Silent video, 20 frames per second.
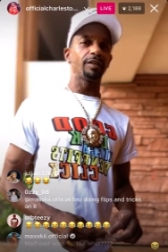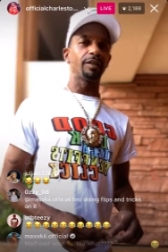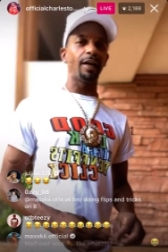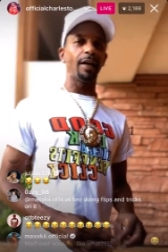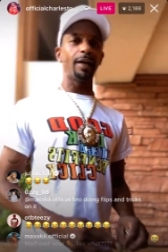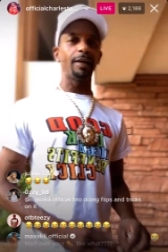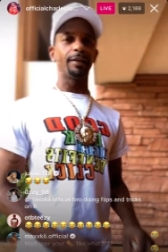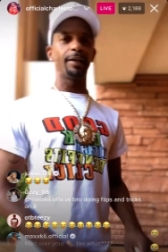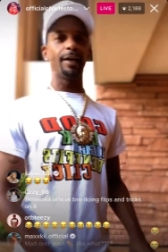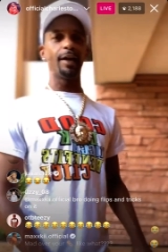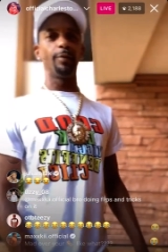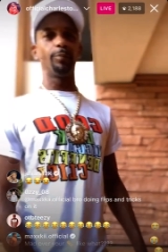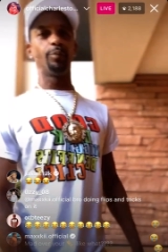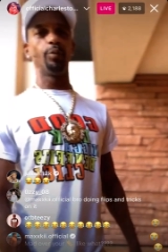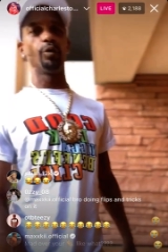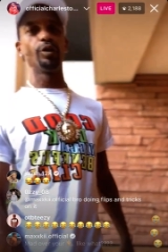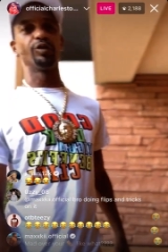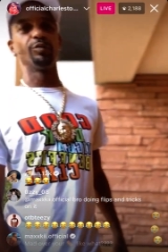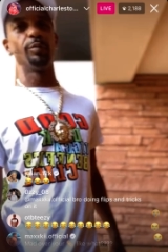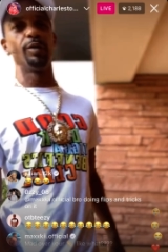This
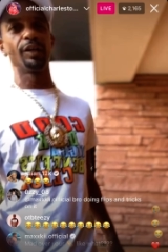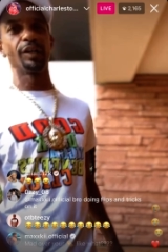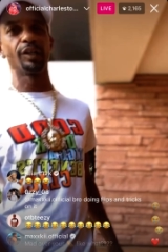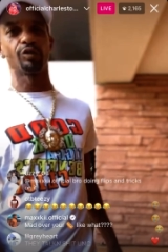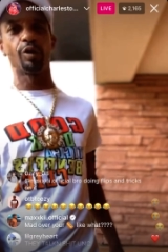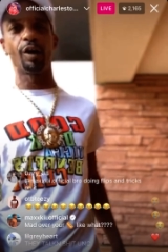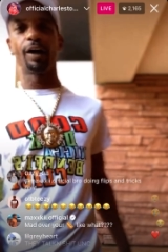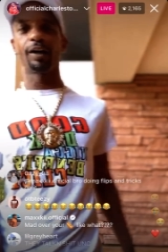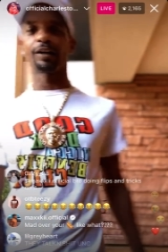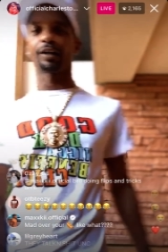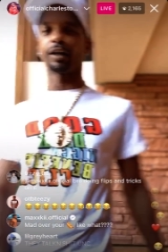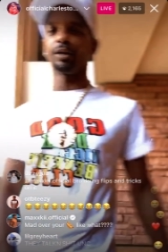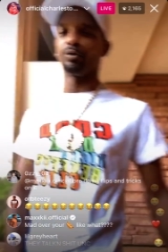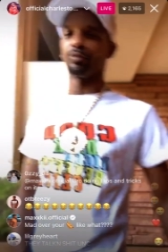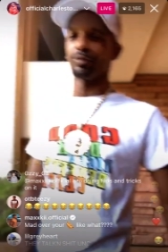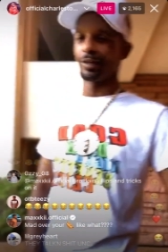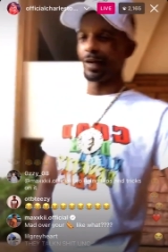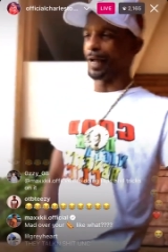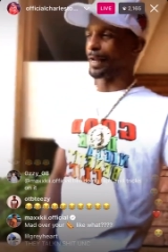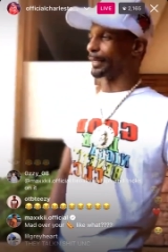goddamn Porsche monkey trying to
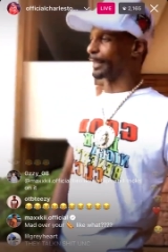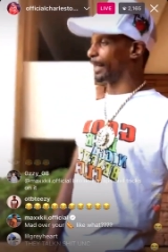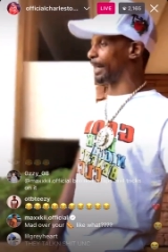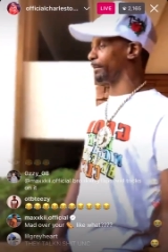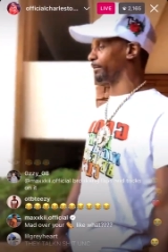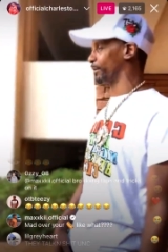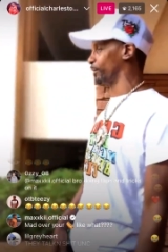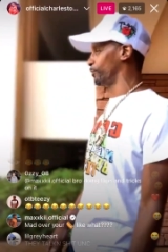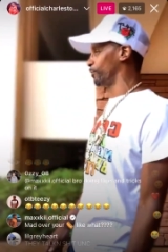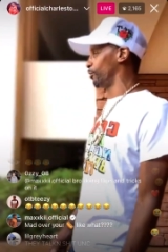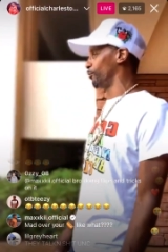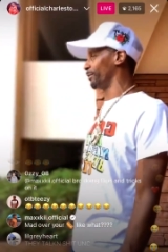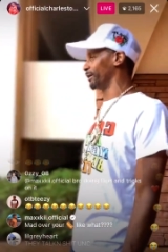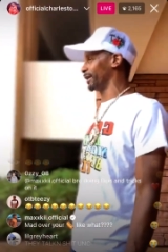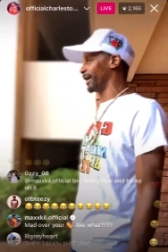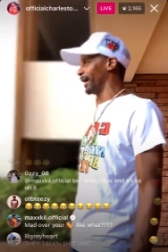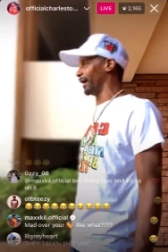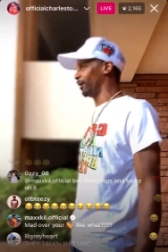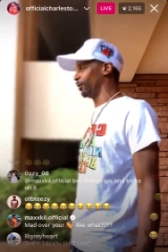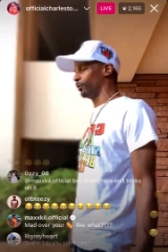close the goddamn door on
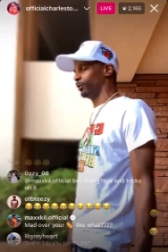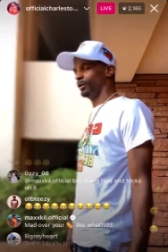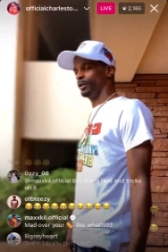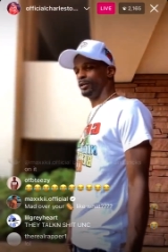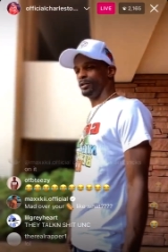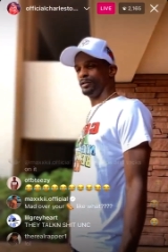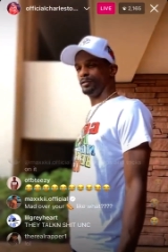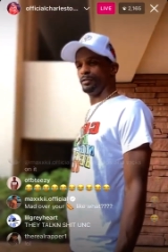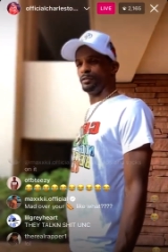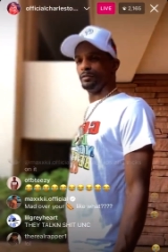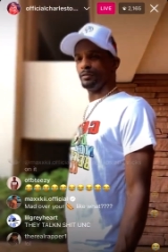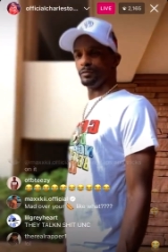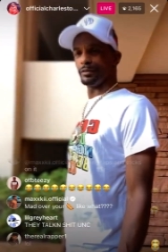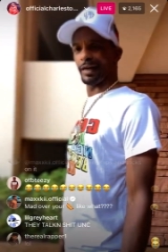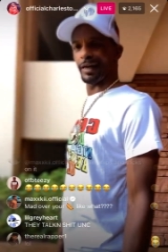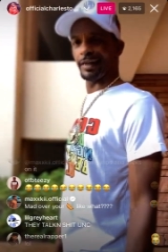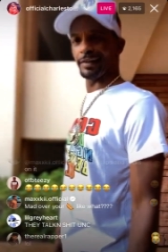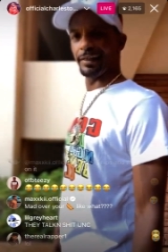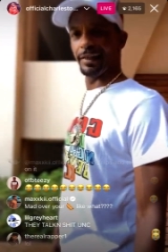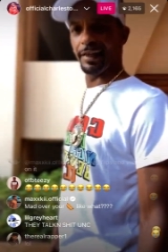me, y'all.
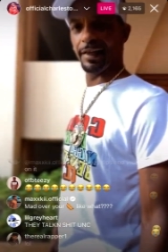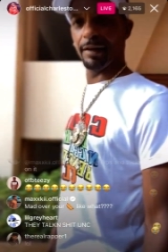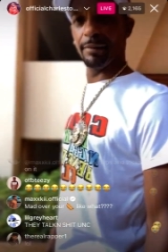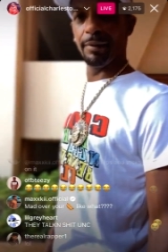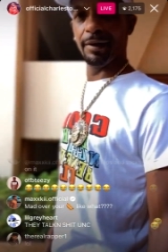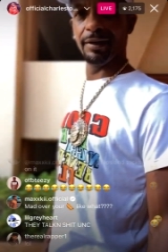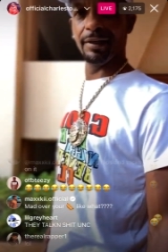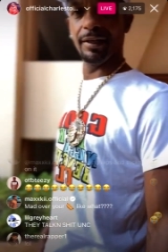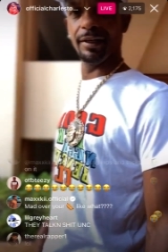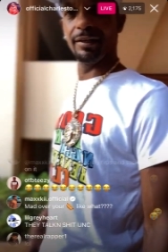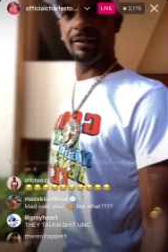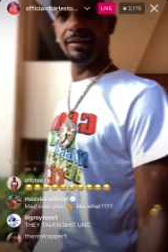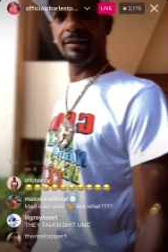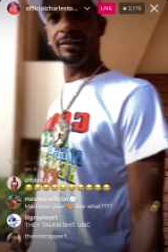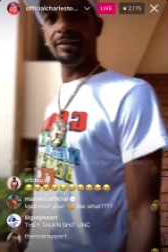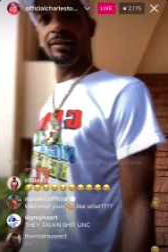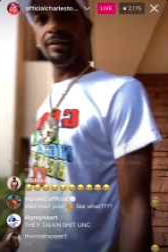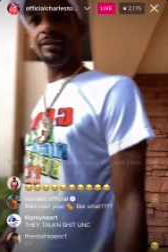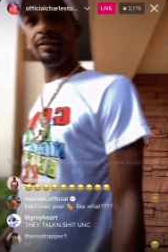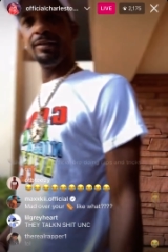Goddamn, my nigga.